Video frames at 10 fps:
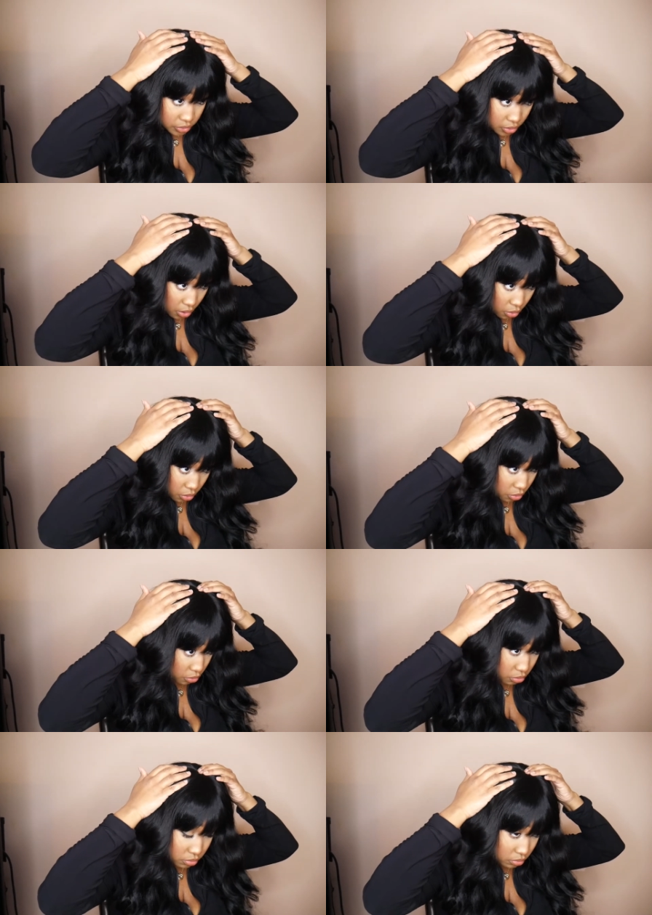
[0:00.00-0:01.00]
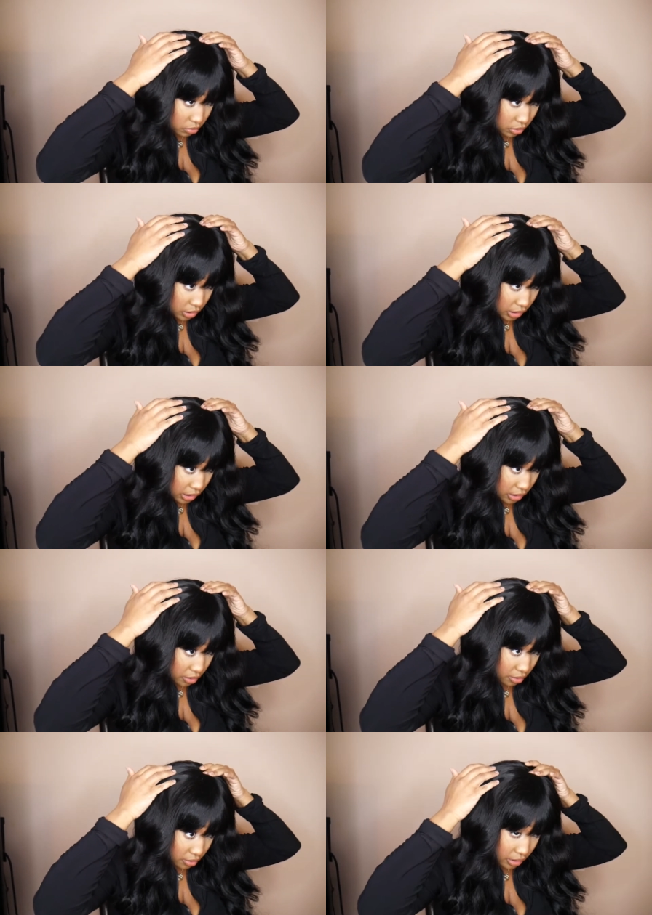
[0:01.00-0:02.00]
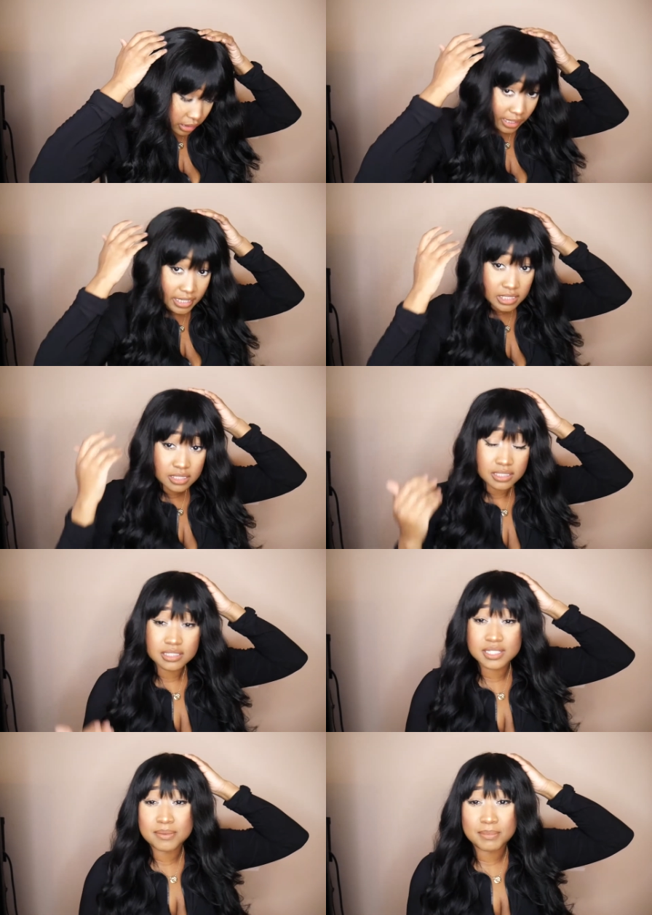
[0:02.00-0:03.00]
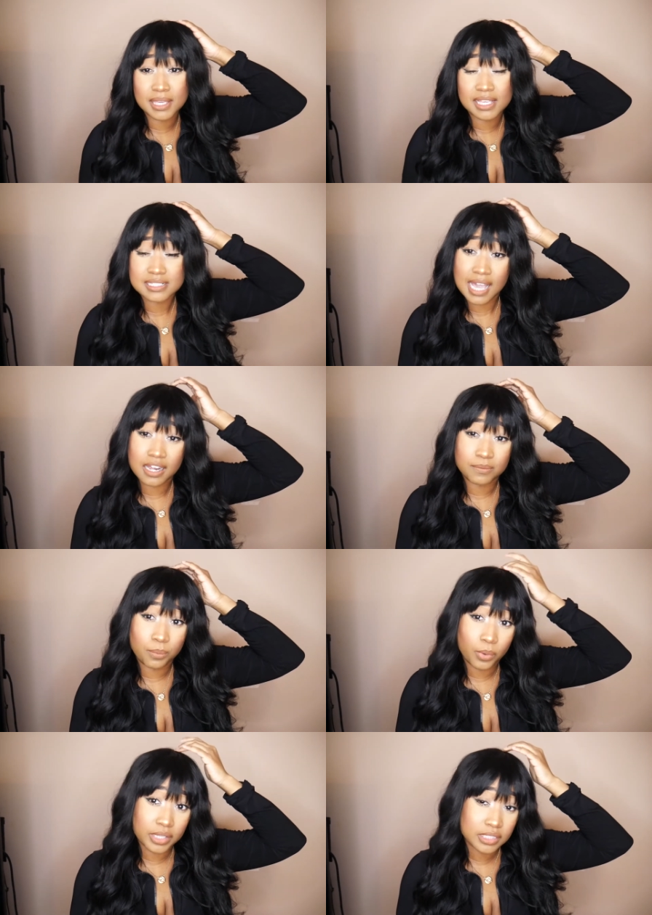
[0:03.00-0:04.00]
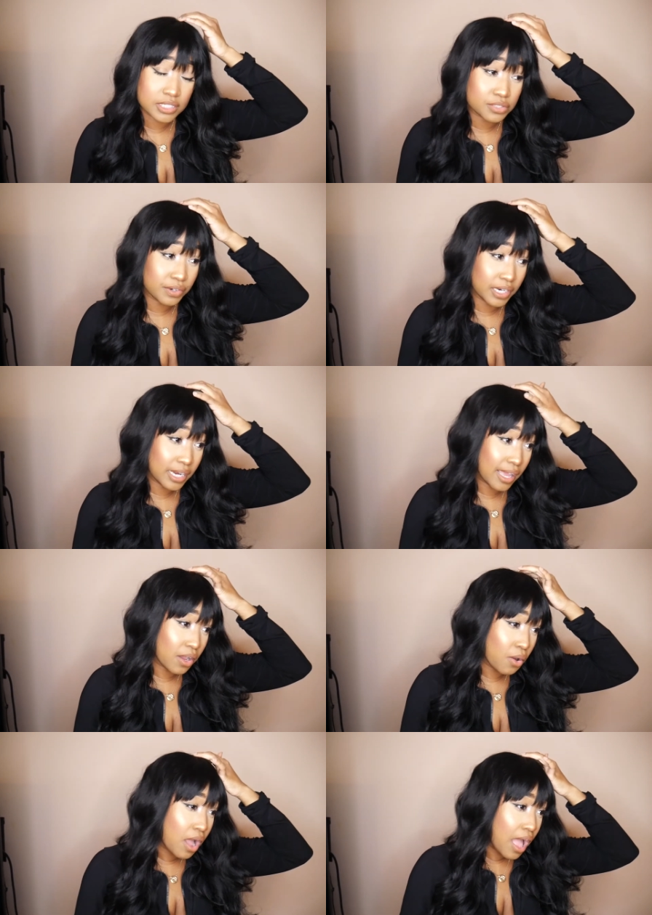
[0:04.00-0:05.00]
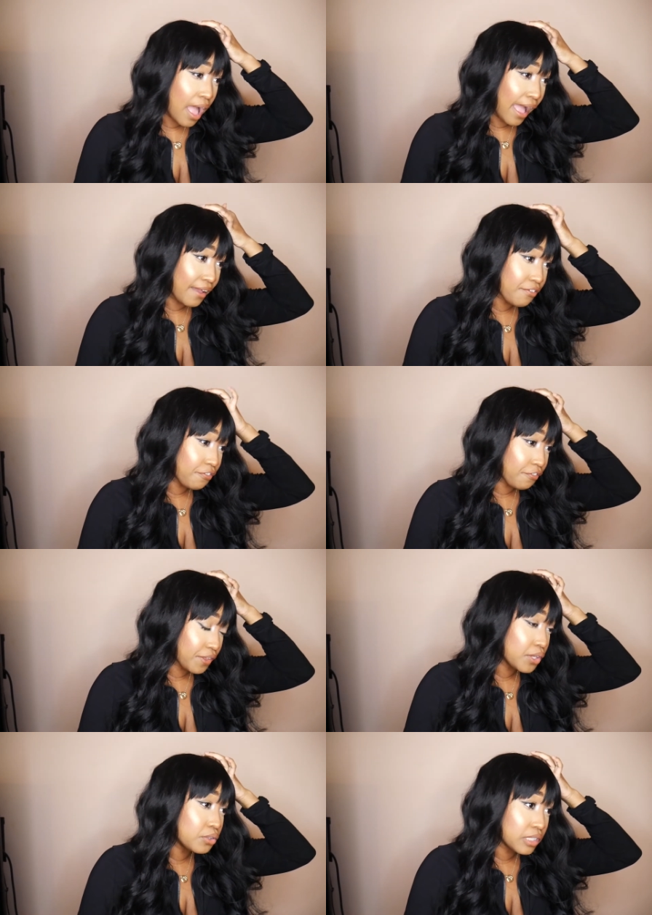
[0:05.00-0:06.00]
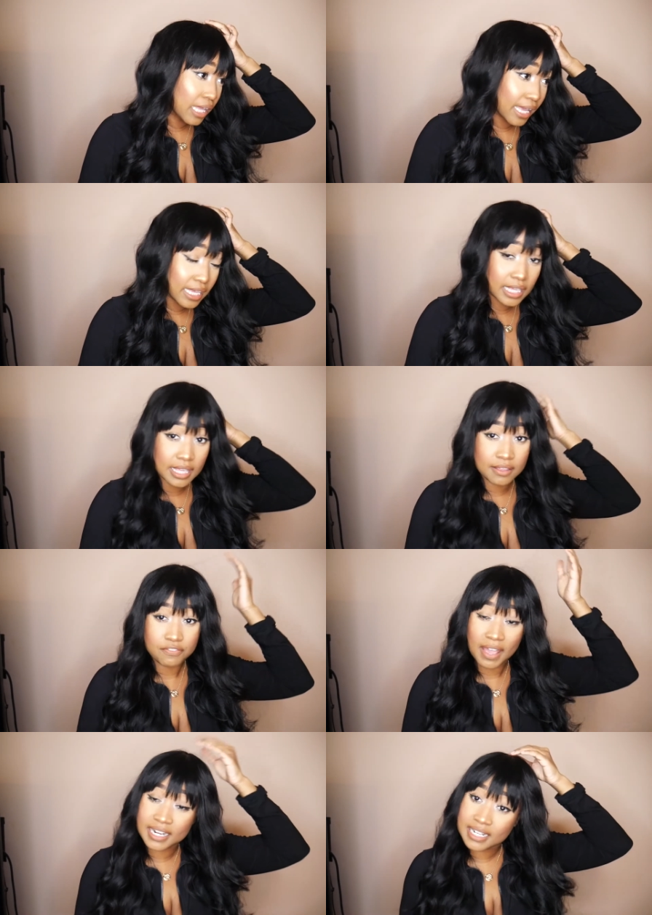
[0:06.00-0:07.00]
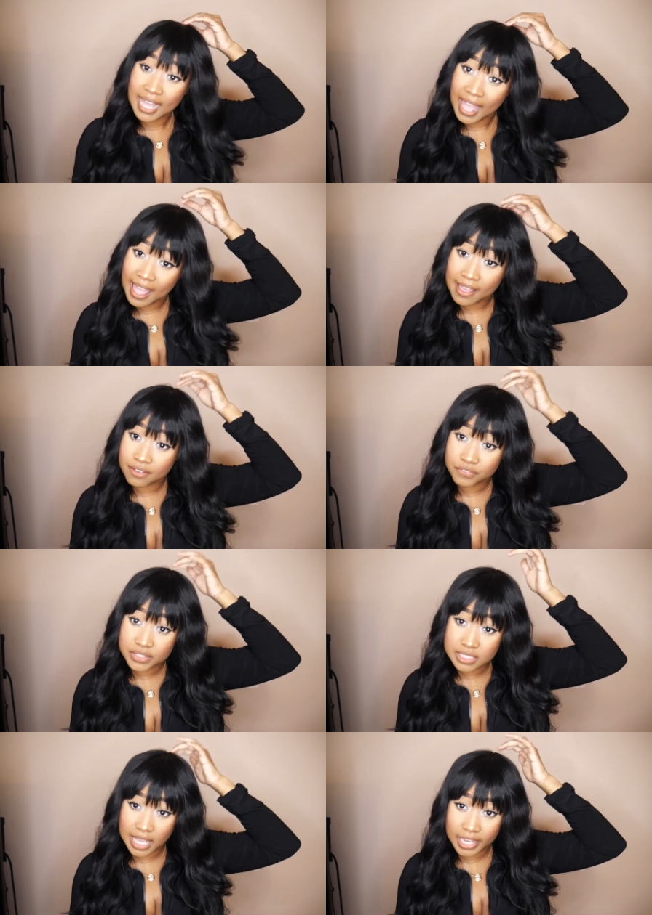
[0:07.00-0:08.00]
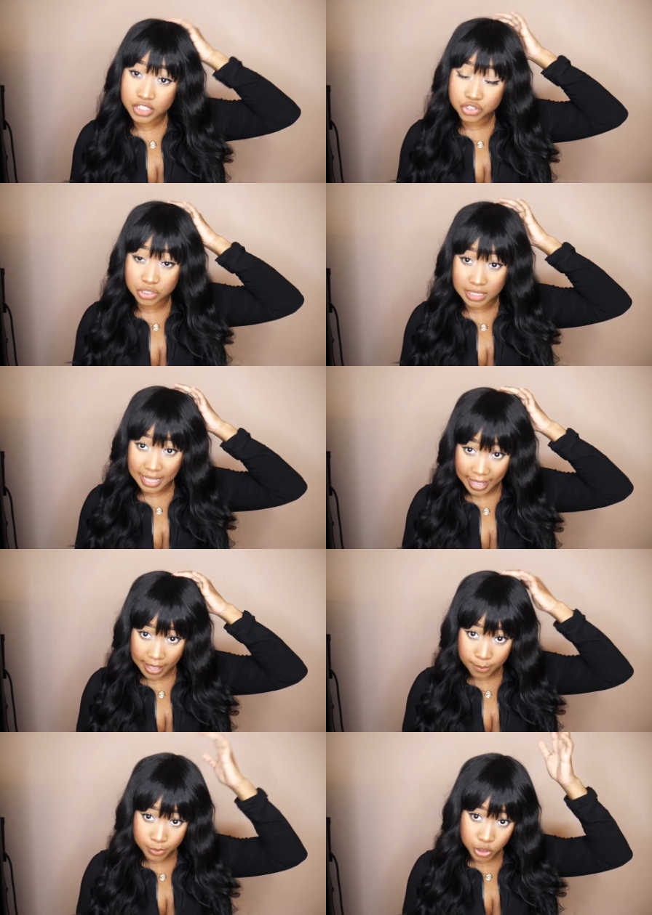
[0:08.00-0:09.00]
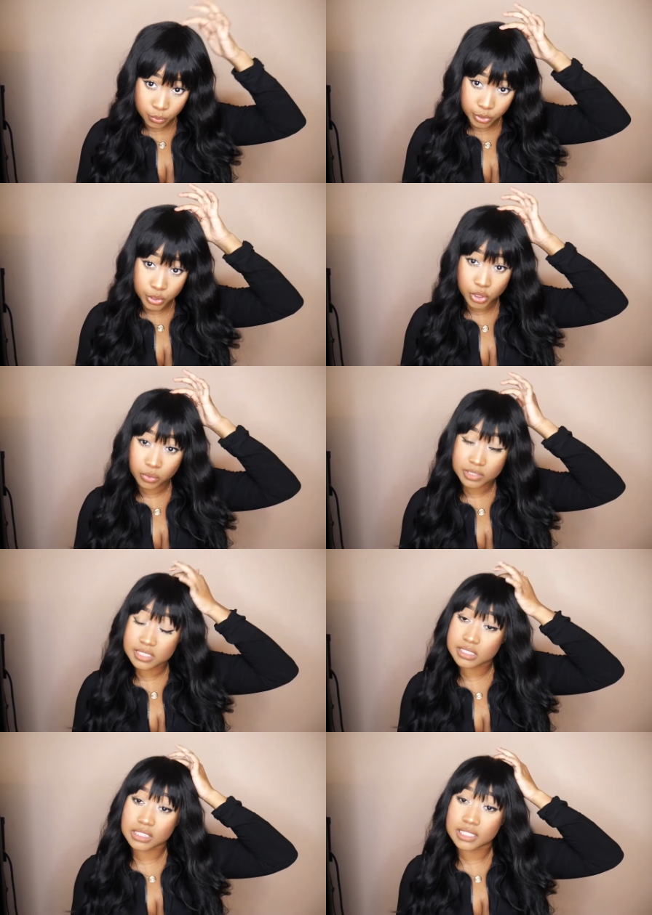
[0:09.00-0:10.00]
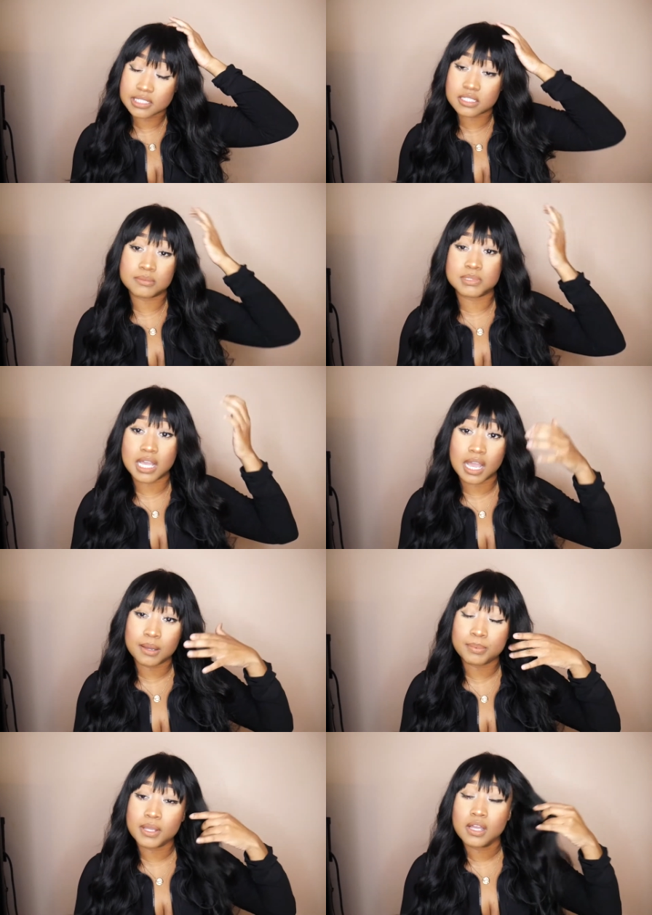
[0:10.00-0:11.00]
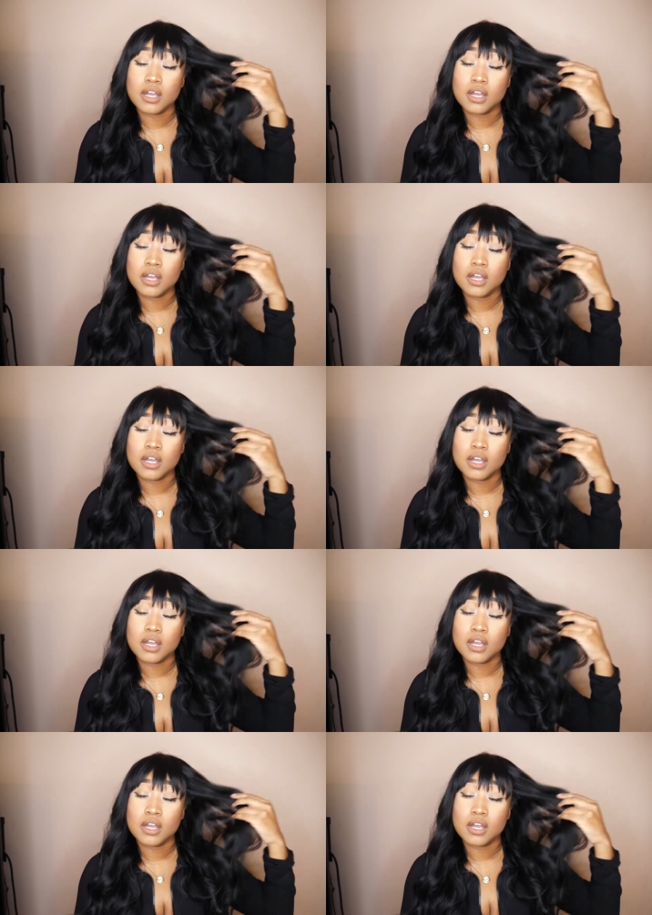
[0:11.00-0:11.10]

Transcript: So the lace to me is kind of pointless right now. I feel like if I didn't have this extra cap, you would notice the lace up top.